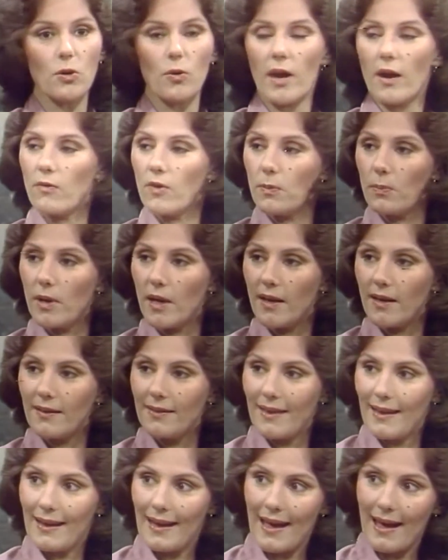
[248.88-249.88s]
so every penny
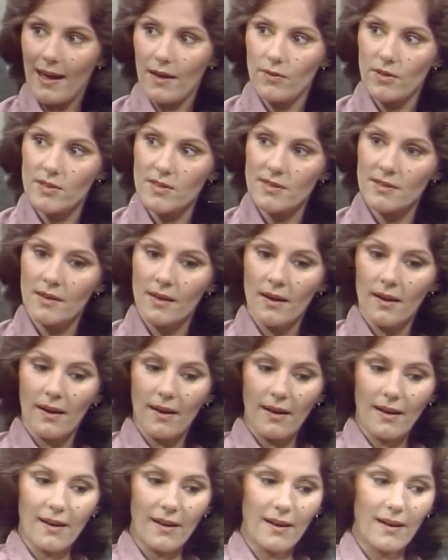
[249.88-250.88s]
they have is
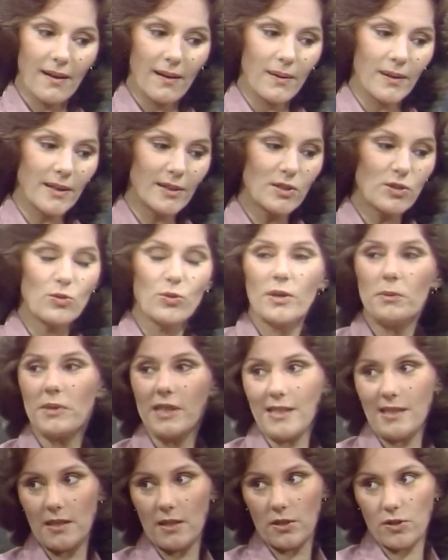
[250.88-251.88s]
uh,
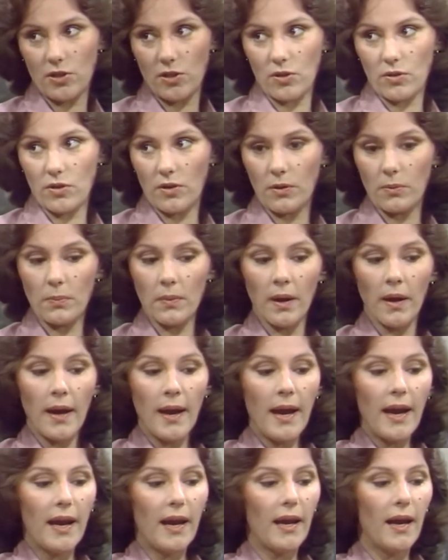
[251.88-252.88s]
extremely dear to them.
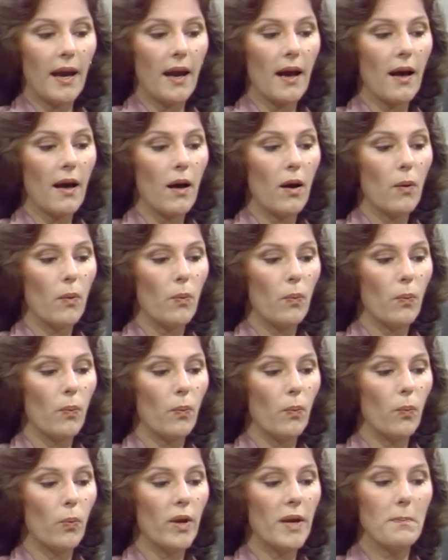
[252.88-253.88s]
Uh,
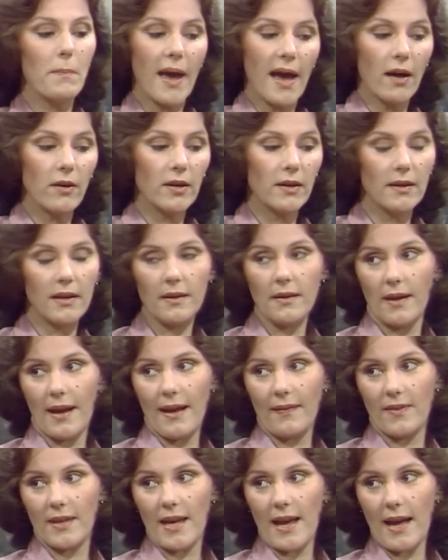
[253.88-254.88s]
we mounted it
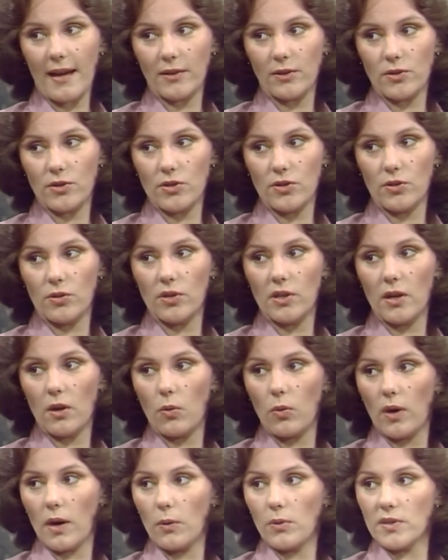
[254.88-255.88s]
at the Actors Studio
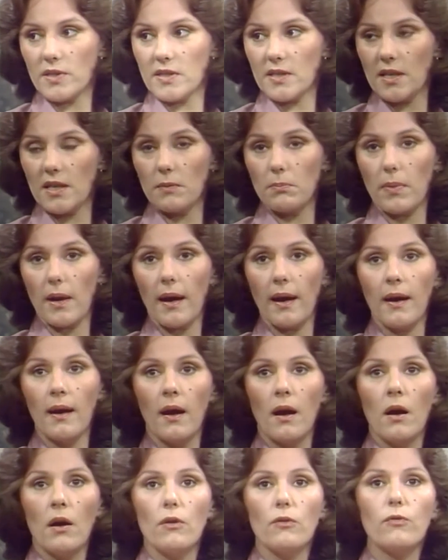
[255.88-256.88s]
where it was seen by
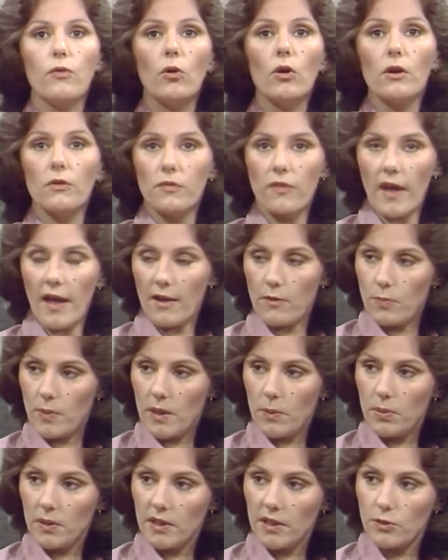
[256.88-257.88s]
four or five
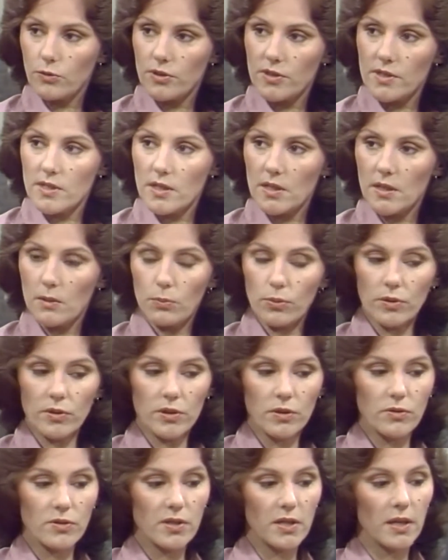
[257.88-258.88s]
people interested in
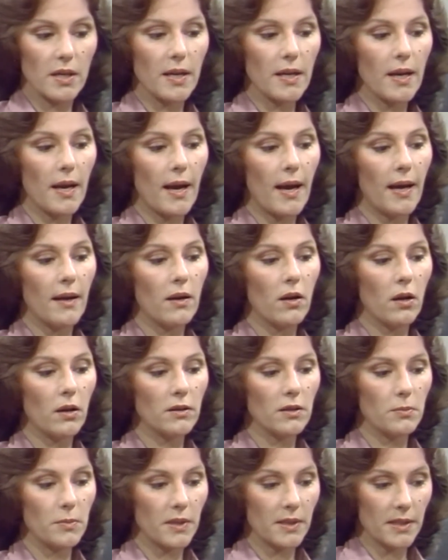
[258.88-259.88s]
producing it and
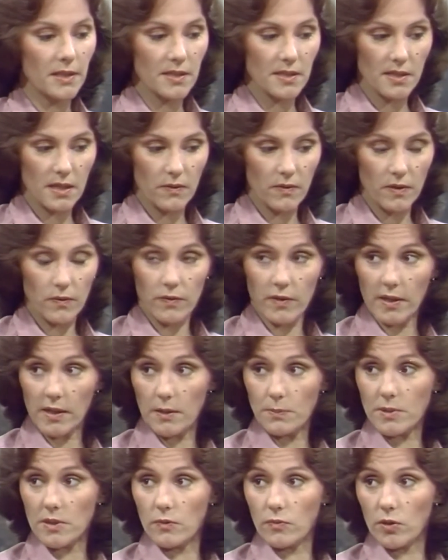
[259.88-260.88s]
ultimately Stevie
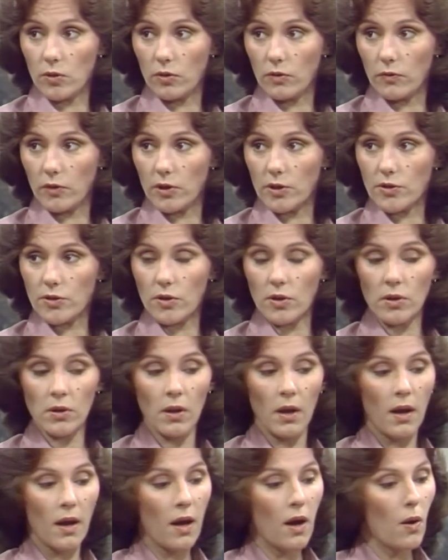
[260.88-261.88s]
Phillips of Universal
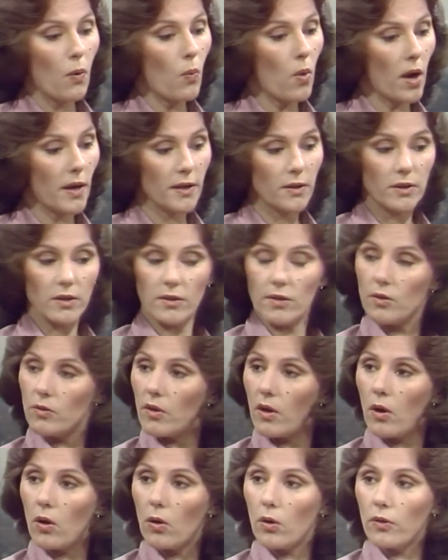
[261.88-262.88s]
wanted to do
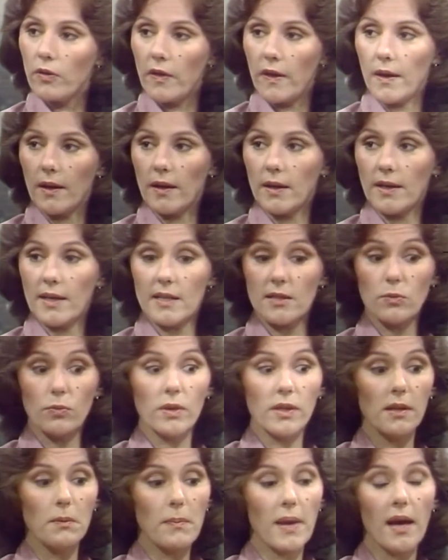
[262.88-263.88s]
the whole thing and has
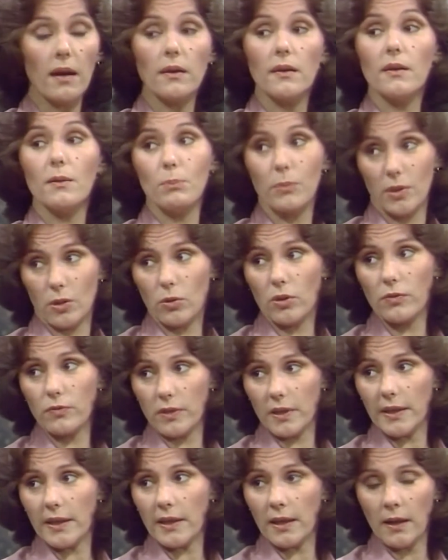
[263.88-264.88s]
really mounted it
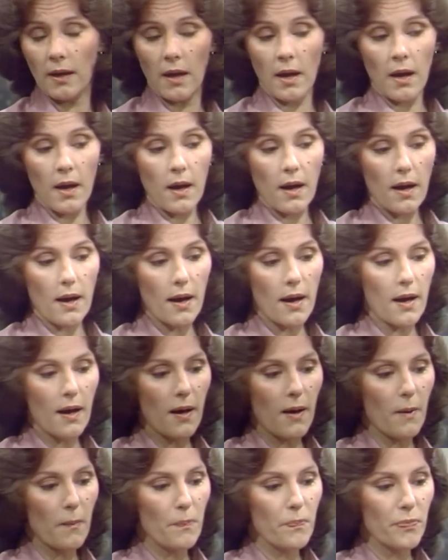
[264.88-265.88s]
beautifully.
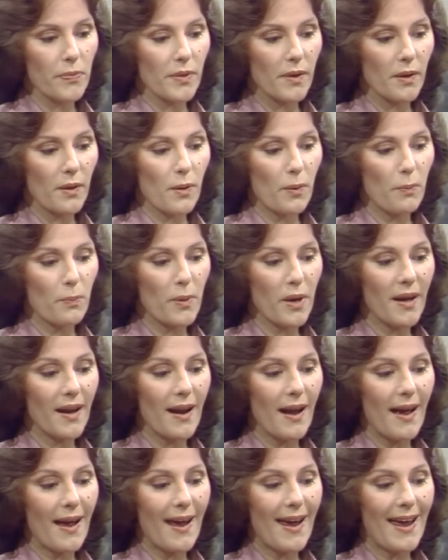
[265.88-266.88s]
Uh, but
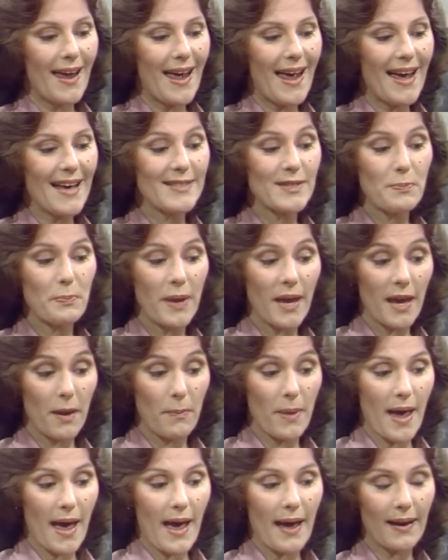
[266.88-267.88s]
as a
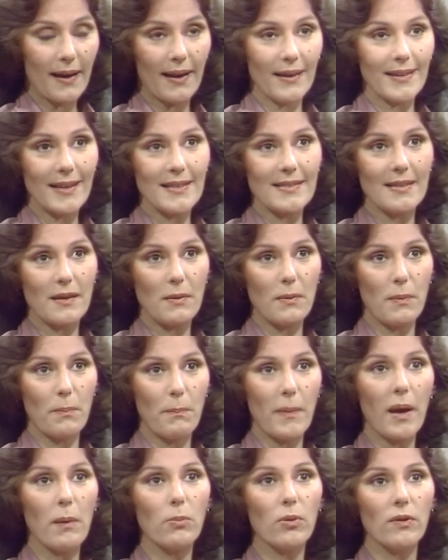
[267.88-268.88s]
payback and as a
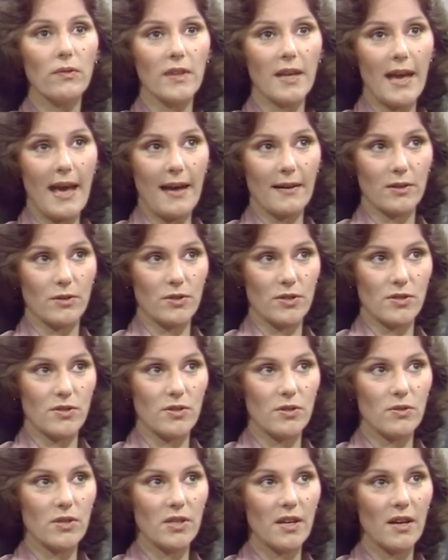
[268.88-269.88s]
member of the Actors
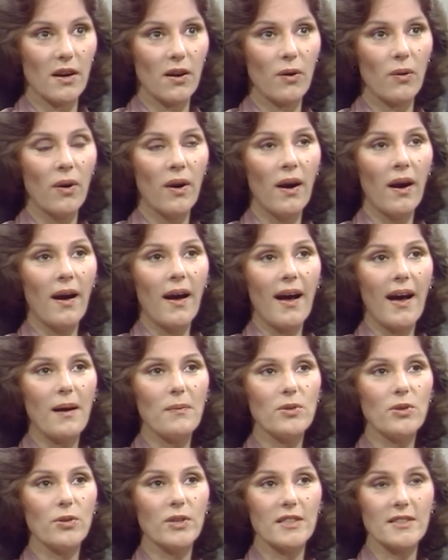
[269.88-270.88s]
Studio,
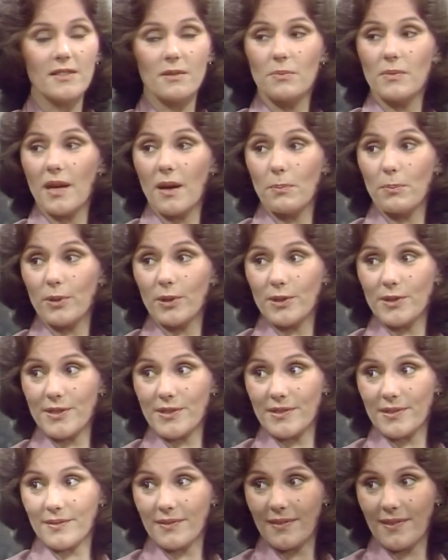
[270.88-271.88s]
I'm doing some
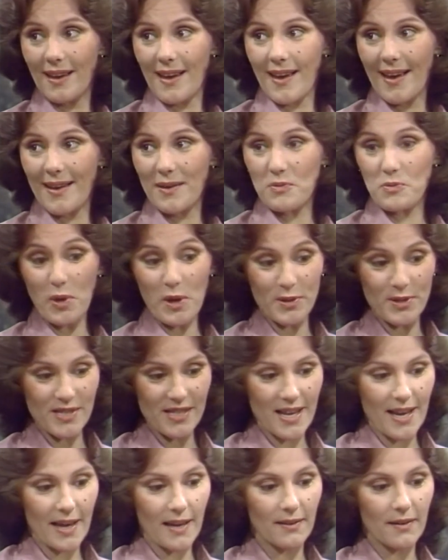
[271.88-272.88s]
numbers at
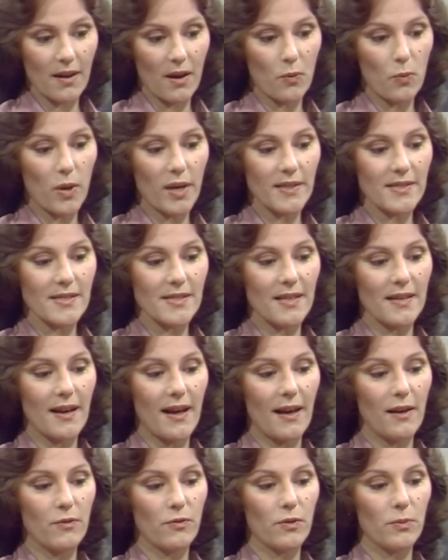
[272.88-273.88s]
Roseland on Wednesday
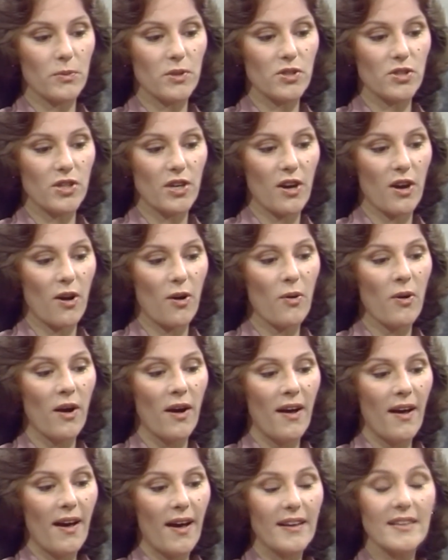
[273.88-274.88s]
night from the show
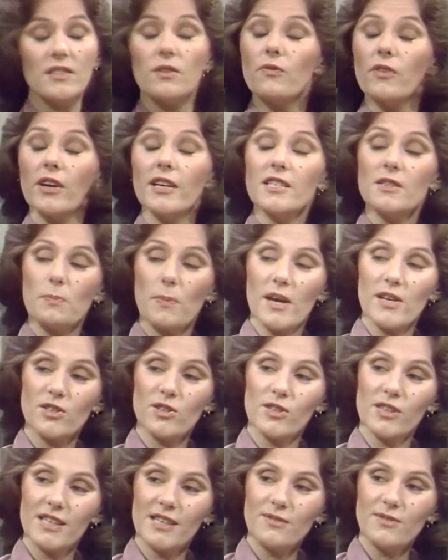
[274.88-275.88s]
and it's a very
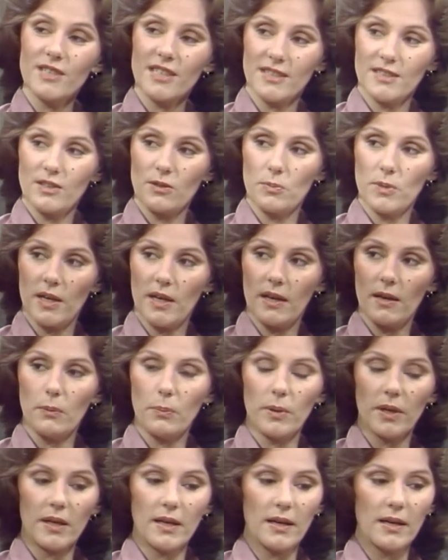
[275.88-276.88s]
special evening to me
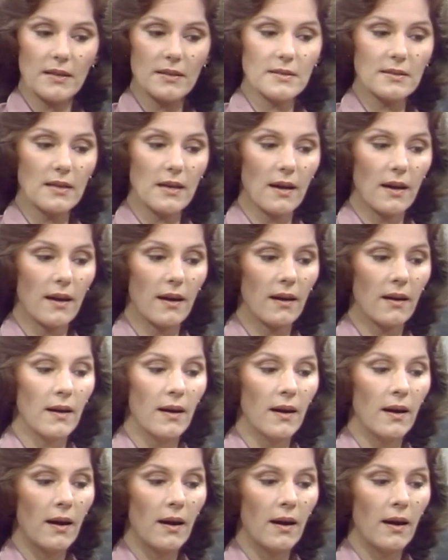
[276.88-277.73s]
because uh,